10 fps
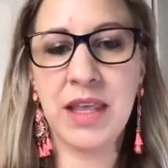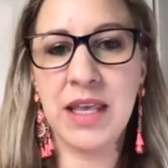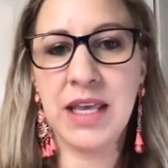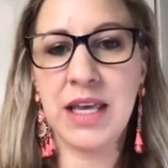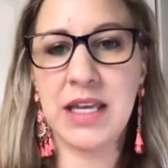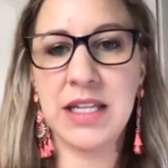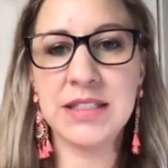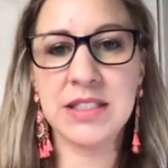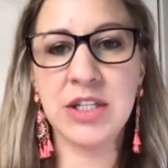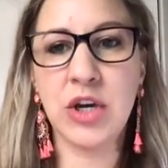and it's
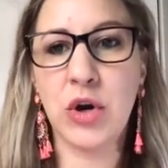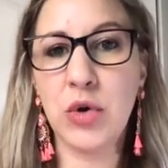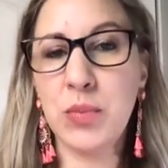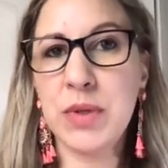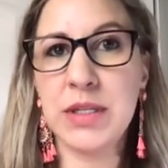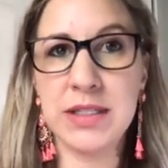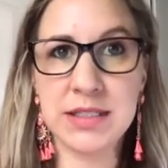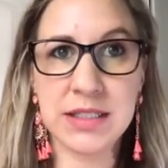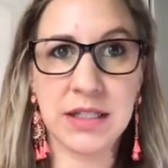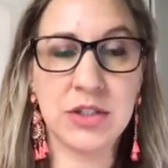going to open
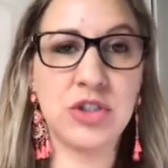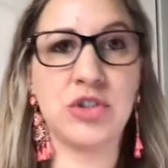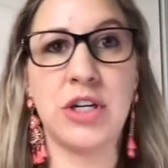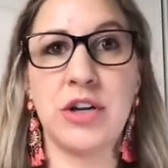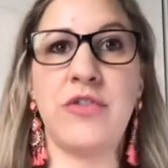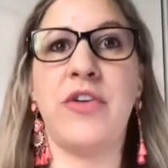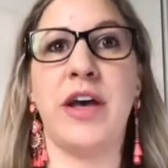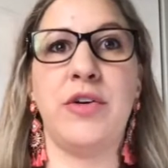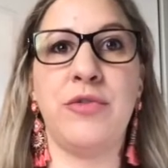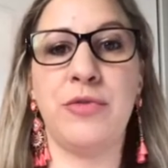this Illustrator
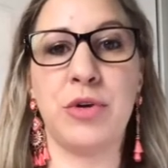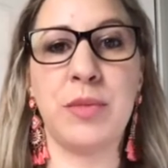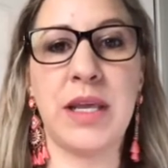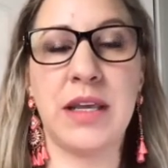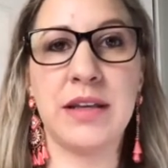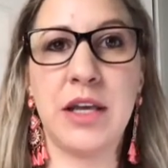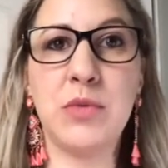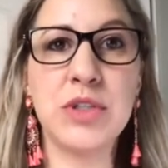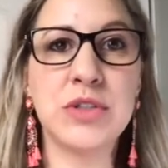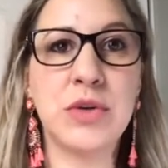file for me. And
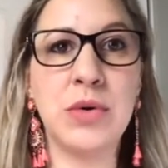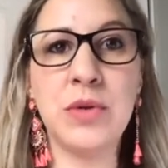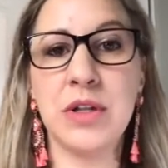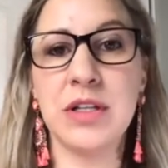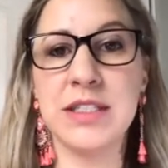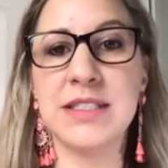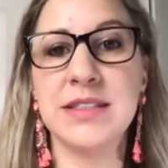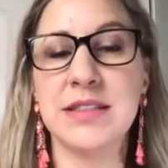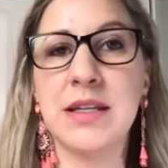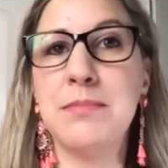what's cool is it's
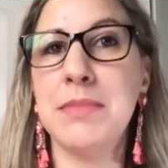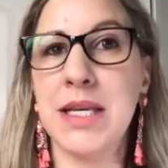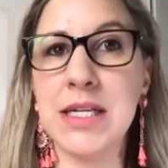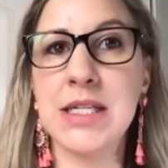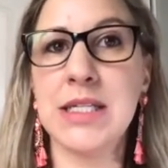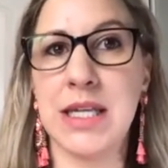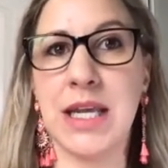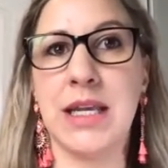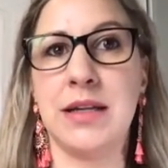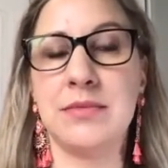going to
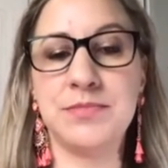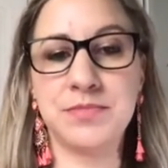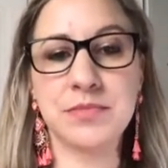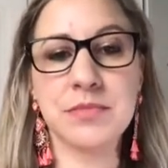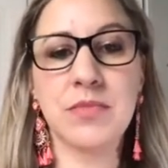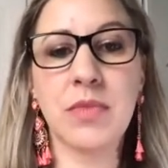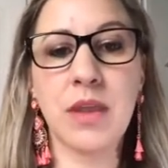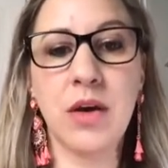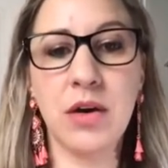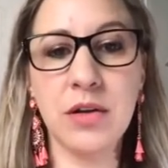maintain
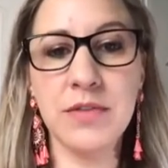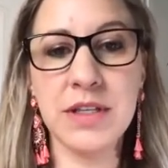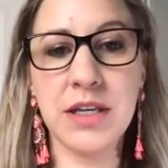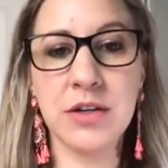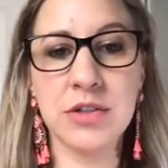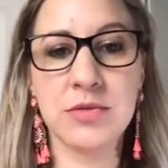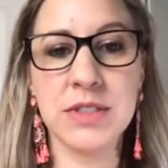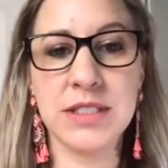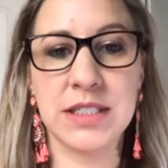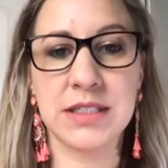all of the
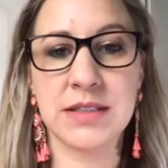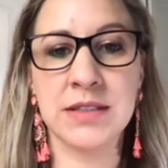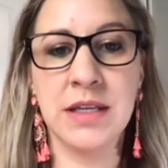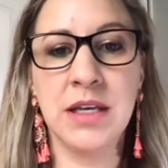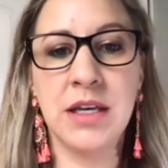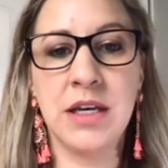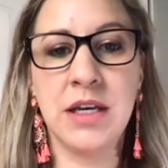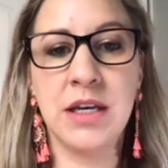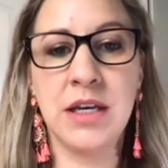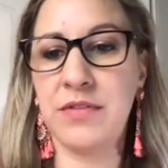characteristics
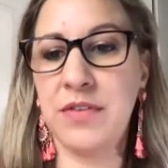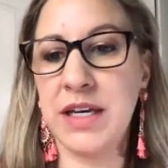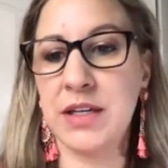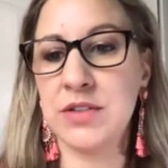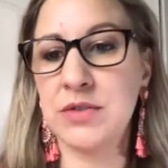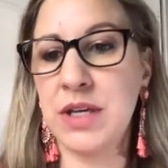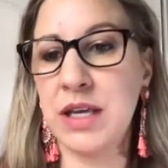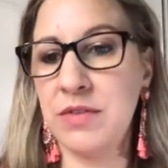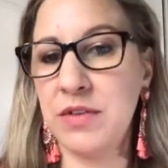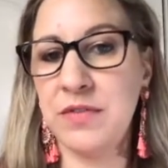of that file. So I
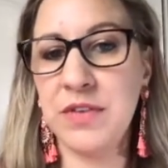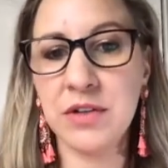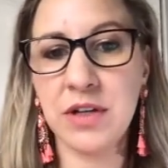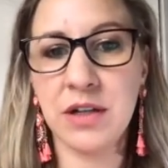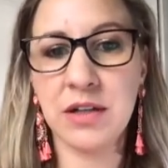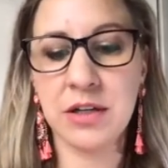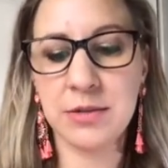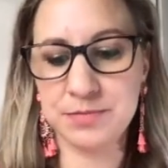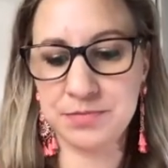have the fill color,